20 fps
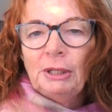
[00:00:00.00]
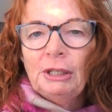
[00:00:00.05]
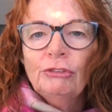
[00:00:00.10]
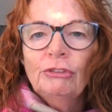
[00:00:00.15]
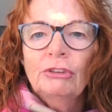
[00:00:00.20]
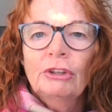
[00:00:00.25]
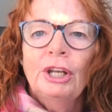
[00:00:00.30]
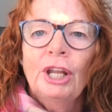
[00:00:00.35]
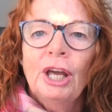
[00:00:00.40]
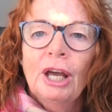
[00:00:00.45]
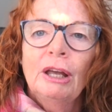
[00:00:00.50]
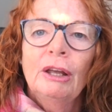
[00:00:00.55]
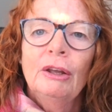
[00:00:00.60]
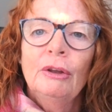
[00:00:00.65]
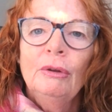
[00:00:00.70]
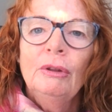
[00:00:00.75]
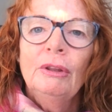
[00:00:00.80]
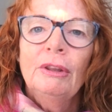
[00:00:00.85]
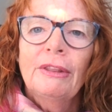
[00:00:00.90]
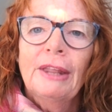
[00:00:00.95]
needs to
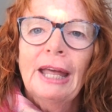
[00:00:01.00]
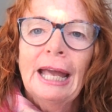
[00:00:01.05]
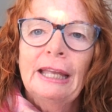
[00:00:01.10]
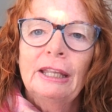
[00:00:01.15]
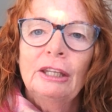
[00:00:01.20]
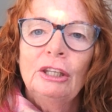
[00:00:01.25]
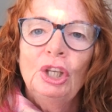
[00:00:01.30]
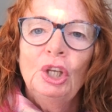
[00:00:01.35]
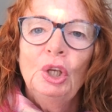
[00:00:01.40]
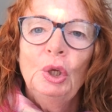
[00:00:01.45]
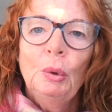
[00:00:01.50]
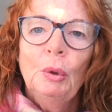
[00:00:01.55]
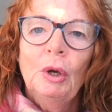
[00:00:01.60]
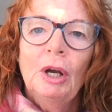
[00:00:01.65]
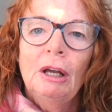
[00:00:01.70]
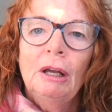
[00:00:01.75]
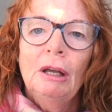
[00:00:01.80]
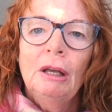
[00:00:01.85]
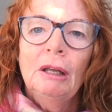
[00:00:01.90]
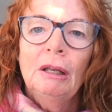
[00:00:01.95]
know that you
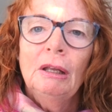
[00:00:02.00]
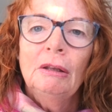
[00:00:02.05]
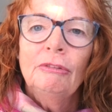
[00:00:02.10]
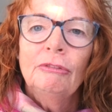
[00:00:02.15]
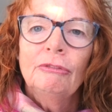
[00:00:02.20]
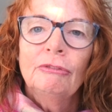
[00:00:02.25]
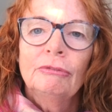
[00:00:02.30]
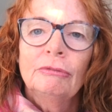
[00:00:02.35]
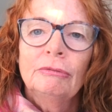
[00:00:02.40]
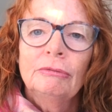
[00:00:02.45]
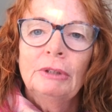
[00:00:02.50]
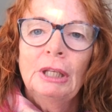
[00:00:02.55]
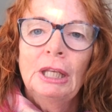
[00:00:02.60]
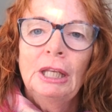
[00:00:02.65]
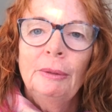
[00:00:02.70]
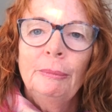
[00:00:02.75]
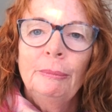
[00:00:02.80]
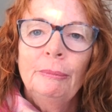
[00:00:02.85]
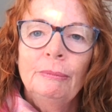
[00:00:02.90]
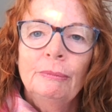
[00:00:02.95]
are
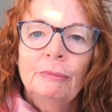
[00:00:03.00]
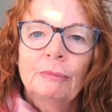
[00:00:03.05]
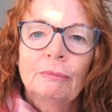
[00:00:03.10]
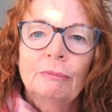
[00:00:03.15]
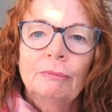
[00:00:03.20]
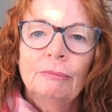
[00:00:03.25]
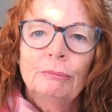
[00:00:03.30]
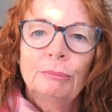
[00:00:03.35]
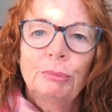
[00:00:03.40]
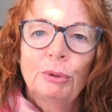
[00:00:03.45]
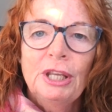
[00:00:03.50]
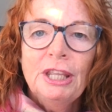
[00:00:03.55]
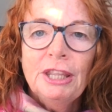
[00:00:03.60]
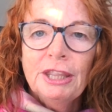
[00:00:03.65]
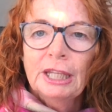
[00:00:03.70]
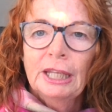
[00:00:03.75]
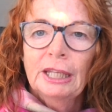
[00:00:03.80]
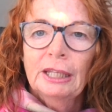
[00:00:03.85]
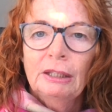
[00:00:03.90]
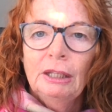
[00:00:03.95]

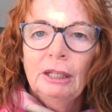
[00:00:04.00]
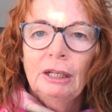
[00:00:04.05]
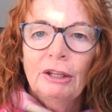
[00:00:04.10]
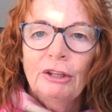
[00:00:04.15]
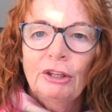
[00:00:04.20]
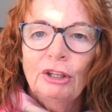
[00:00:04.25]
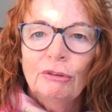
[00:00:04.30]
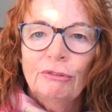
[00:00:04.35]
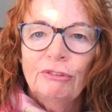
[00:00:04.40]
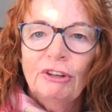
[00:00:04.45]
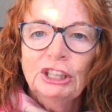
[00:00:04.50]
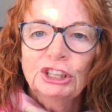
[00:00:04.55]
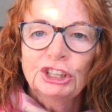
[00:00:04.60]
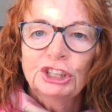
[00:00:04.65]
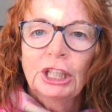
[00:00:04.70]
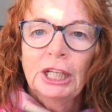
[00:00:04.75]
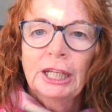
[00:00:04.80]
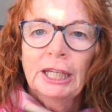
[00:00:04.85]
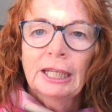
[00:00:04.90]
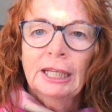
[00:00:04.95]
breathing, that you're
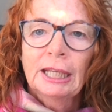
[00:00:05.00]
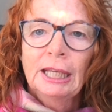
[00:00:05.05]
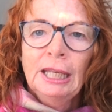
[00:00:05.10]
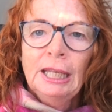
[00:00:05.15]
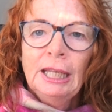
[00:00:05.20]
functioning.